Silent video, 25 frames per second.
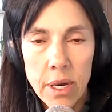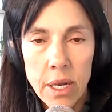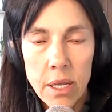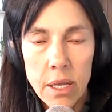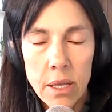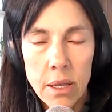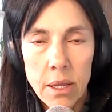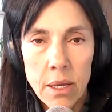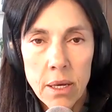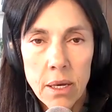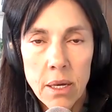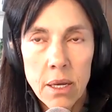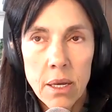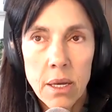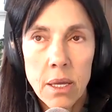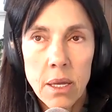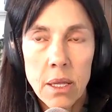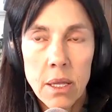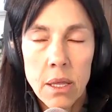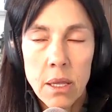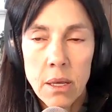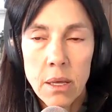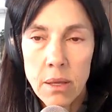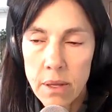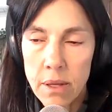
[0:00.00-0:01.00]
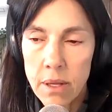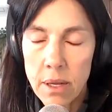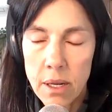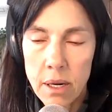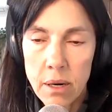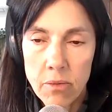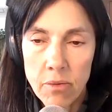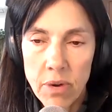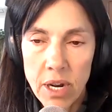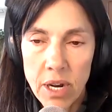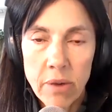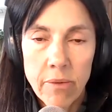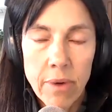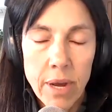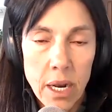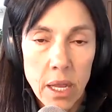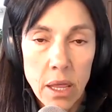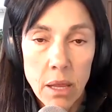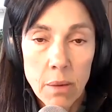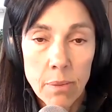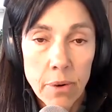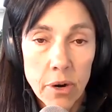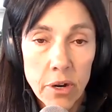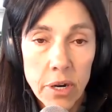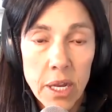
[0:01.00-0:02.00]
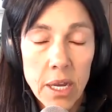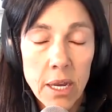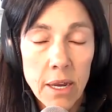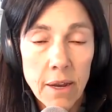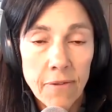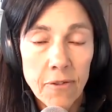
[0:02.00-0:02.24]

that are running around in the body.